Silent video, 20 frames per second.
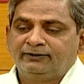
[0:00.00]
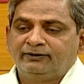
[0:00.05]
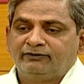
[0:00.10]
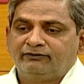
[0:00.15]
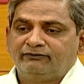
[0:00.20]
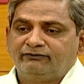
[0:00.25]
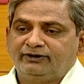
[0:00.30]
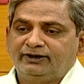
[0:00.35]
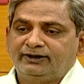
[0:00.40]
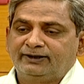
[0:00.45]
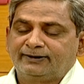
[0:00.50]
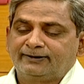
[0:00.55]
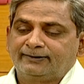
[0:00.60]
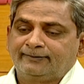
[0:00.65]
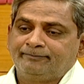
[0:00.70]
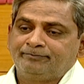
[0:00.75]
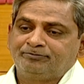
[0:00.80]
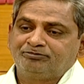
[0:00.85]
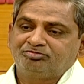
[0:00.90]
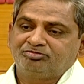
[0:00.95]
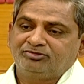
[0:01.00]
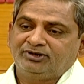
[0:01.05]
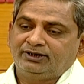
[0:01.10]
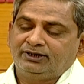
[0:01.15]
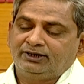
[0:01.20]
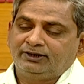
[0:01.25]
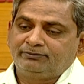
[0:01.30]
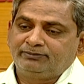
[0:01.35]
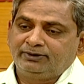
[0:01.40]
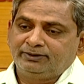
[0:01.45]
where
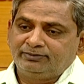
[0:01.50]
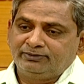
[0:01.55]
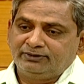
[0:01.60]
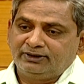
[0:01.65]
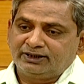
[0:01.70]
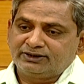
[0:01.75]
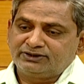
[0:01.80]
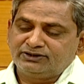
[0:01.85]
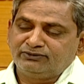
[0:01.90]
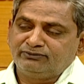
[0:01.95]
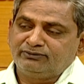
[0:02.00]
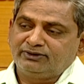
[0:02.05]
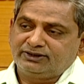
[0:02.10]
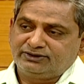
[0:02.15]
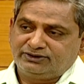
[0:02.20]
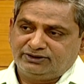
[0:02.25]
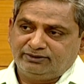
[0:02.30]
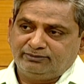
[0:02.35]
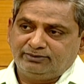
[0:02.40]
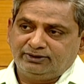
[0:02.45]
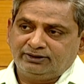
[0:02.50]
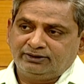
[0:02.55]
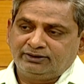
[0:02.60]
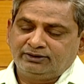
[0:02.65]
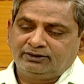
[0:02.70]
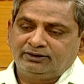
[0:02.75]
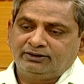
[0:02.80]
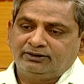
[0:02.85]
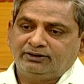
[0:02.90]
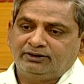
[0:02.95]
people like Chinua Achebe
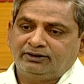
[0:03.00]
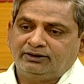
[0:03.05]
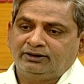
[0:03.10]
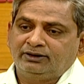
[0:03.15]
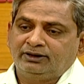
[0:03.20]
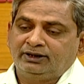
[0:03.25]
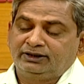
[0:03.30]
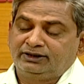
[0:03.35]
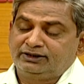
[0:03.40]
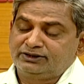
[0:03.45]
and his